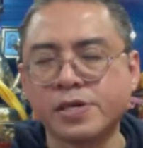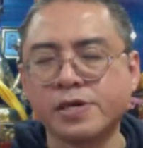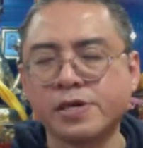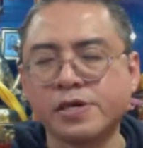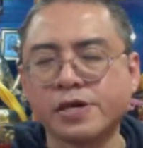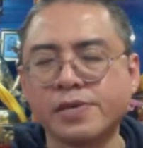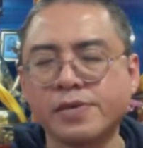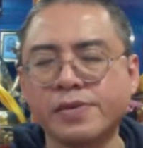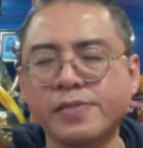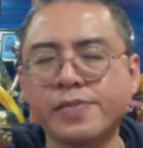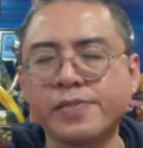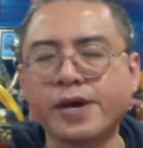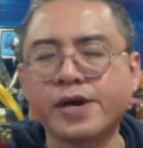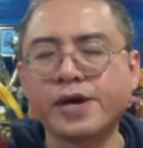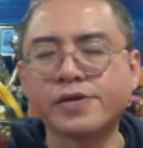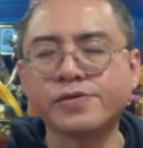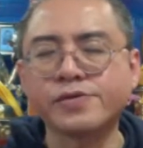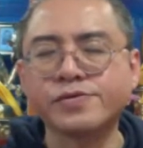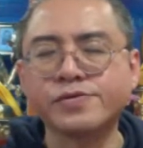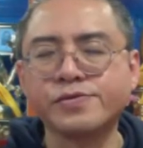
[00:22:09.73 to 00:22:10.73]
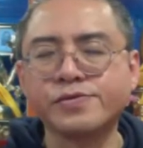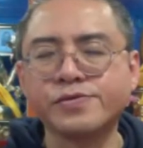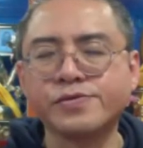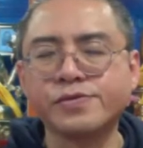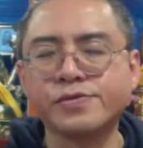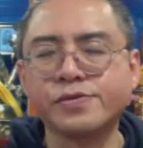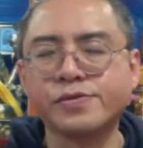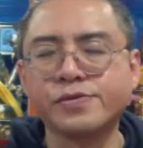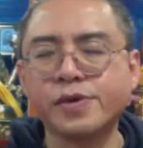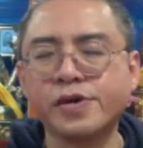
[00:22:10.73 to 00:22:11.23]
Coming back to
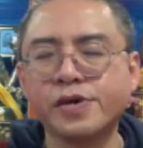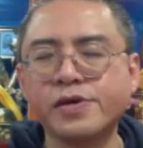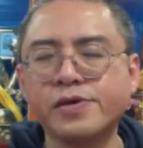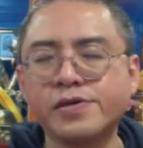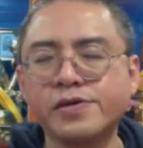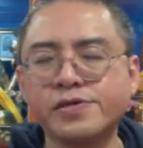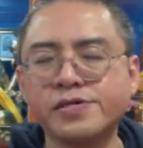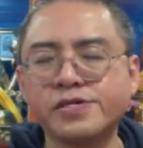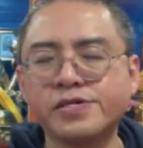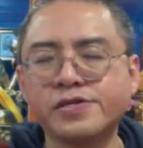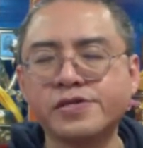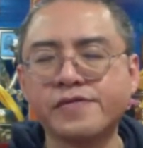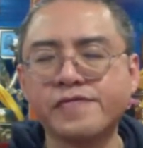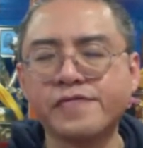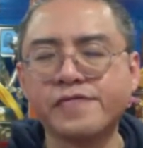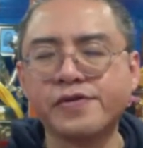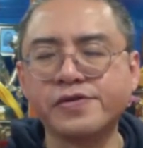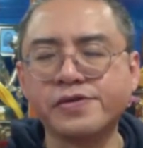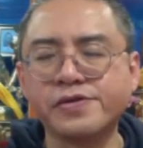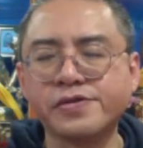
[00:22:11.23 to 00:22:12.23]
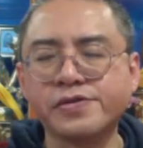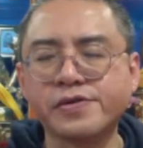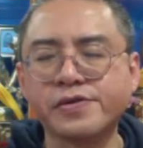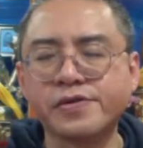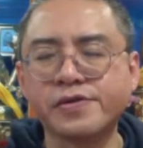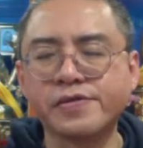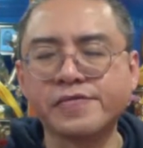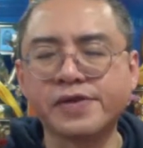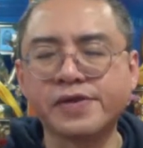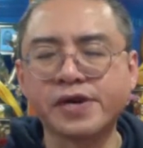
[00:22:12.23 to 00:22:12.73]
the words, the phrases of
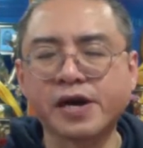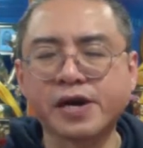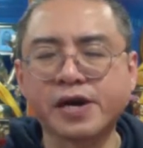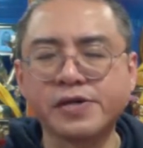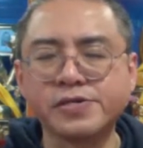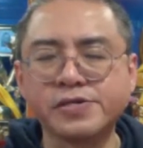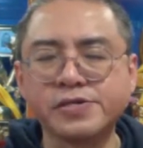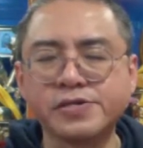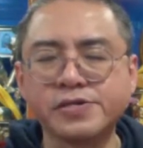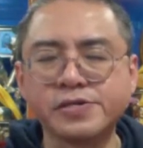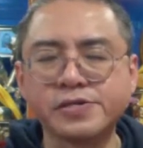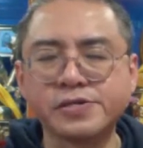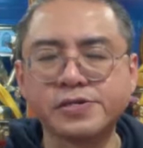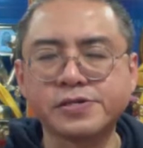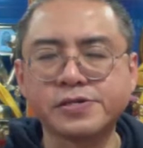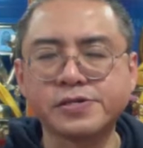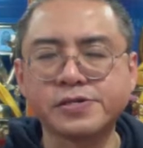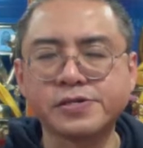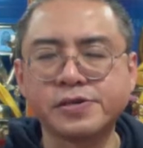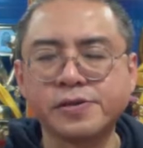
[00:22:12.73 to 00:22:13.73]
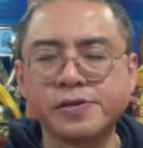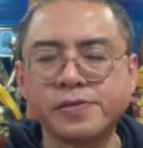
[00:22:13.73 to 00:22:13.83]
loving kindness.